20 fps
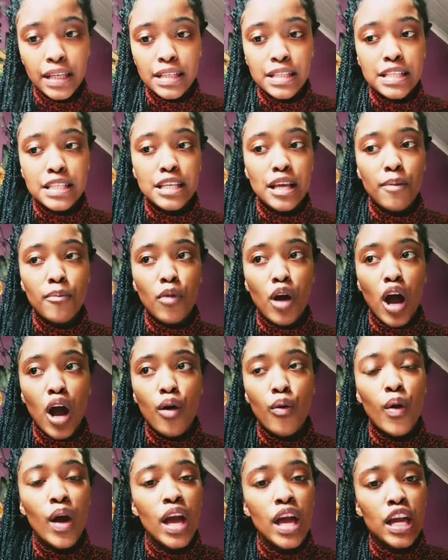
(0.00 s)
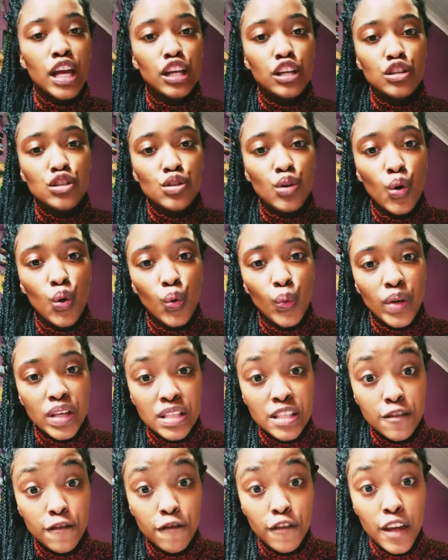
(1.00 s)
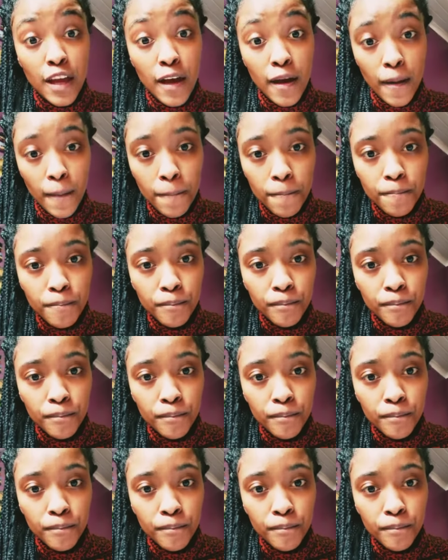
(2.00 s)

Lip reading: and somehow it is always fear.